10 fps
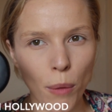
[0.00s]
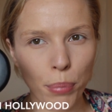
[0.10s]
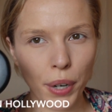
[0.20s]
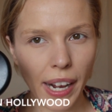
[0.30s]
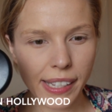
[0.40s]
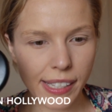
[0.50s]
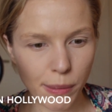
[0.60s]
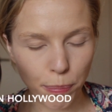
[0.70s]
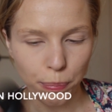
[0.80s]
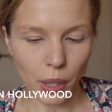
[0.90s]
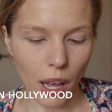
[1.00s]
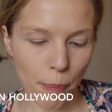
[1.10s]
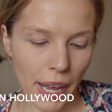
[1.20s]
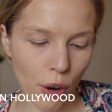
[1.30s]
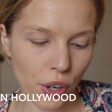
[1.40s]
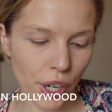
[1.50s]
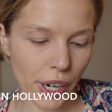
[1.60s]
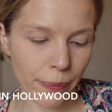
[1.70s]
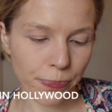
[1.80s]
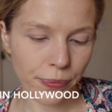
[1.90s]
pressed blot
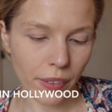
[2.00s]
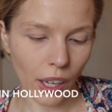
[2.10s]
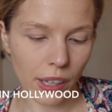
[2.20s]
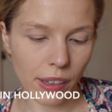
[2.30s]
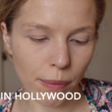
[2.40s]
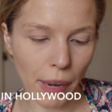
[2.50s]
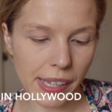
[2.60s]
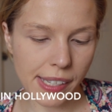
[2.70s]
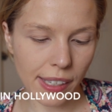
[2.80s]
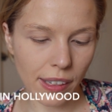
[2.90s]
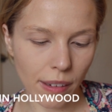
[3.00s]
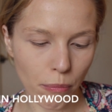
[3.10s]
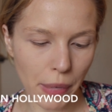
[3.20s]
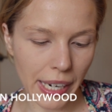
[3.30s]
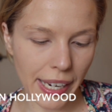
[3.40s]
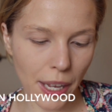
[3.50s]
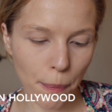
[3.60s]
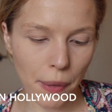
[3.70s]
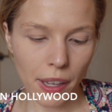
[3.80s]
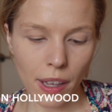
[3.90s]
powder, and mine's in
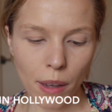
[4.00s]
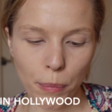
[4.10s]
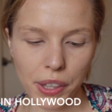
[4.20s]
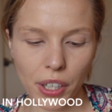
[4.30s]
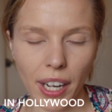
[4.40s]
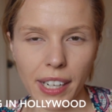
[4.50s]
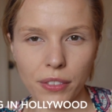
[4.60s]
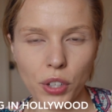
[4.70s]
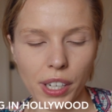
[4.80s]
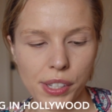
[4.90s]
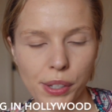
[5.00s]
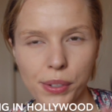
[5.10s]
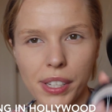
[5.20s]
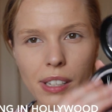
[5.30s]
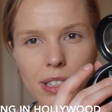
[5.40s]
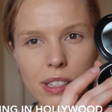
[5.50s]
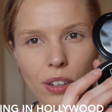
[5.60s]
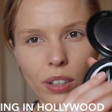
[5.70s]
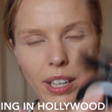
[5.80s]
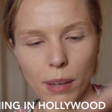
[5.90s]
medium, but they're kind of translucent,
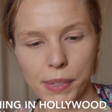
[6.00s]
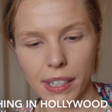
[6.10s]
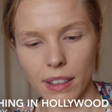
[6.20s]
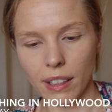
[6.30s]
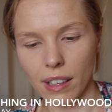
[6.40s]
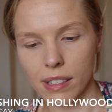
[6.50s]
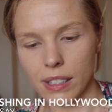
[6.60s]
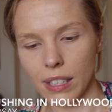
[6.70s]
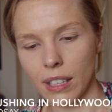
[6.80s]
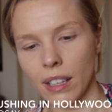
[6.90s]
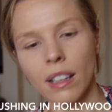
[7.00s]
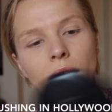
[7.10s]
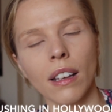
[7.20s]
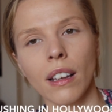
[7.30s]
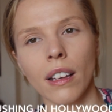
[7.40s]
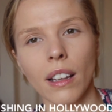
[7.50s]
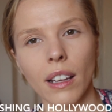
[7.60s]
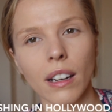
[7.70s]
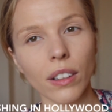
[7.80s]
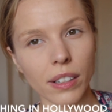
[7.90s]
so it comes like this,
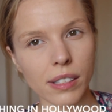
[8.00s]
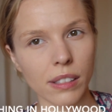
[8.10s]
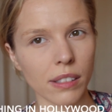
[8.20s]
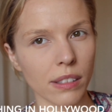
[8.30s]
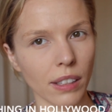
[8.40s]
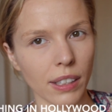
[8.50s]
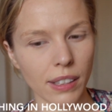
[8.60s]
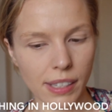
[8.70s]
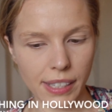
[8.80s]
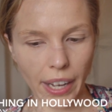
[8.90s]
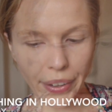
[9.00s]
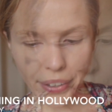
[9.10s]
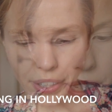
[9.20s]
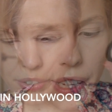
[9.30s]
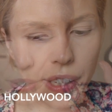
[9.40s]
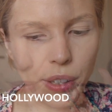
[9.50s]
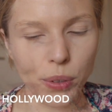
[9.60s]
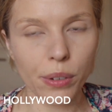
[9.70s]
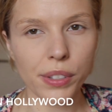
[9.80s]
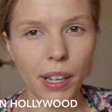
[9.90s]
and it looks like this color. I
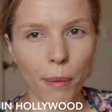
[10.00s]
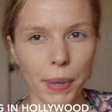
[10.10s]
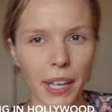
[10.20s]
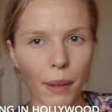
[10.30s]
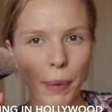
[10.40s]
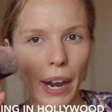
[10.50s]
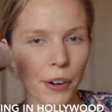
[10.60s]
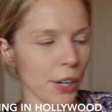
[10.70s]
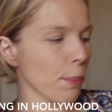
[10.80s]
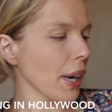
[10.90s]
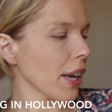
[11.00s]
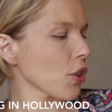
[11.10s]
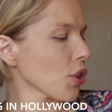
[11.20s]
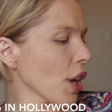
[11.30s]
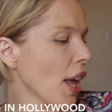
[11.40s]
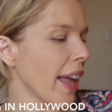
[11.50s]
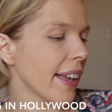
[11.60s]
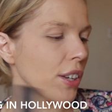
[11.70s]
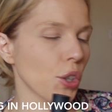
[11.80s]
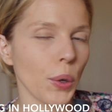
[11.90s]
use a big powder brush,
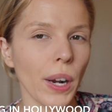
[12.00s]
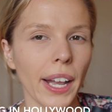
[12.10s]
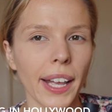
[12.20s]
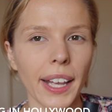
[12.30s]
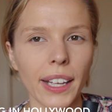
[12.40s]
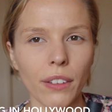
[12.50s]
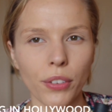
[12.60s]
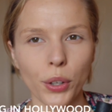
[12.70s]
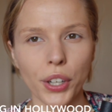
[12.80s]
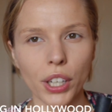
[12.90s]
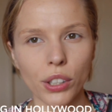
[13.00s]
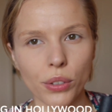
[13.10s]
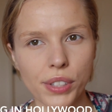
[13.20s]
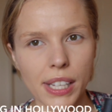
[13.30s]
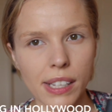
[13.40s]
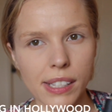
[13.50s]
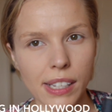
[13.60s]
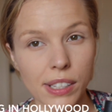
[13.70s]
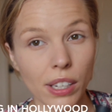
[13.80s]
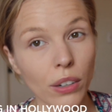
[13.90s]
and try, if you're gonna use this,
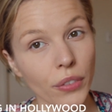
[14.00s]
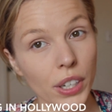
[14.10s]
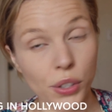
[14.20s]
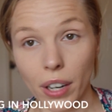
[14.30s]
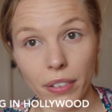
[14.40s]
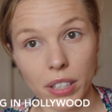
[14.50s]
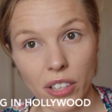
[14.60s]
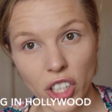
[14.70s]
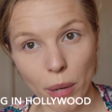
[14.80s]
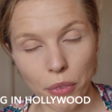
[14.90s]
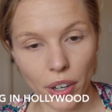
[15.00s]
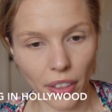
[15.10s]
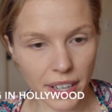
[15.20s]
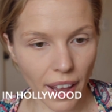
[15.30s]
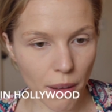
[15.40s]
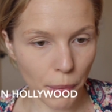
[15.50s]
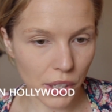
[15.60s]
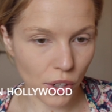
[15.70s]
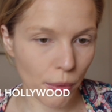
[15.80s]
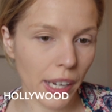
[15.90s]
it's great for touching up during the day. It
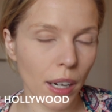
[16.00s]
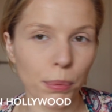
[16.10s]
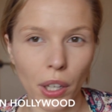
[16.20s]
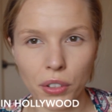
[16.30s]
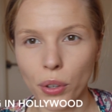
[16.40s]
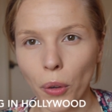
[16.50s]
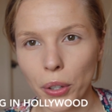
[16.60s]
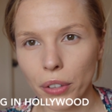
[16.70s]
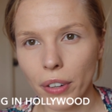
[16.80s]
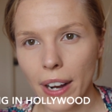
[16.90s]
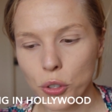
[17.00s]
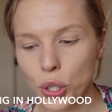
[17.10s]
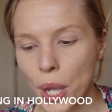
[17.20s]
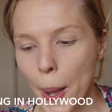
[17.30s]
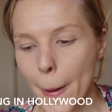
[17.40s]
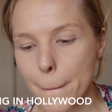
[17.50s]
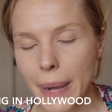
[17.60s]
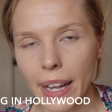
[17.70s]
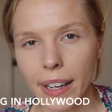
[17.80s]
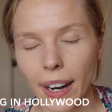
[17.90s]
makes your makeup look totally refreshed.
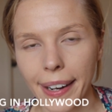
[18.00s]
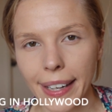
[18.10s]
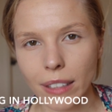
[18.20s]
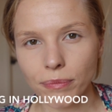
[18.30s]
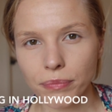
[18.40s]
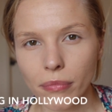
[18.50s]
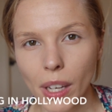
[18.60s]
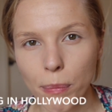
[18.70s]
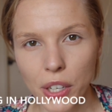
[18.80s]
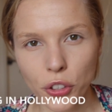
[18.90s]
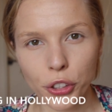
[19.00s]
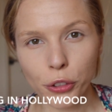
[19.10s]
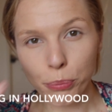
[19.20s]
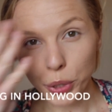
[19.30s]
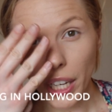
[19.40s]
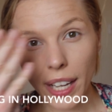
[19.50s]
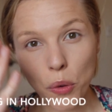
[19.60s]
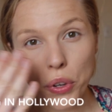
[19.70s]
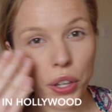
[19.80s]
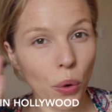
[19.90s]
But make sure you
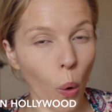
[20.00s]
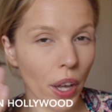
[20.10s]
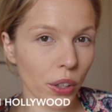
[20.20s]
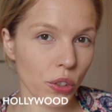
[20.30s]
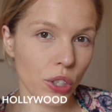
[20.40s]
blot with an oil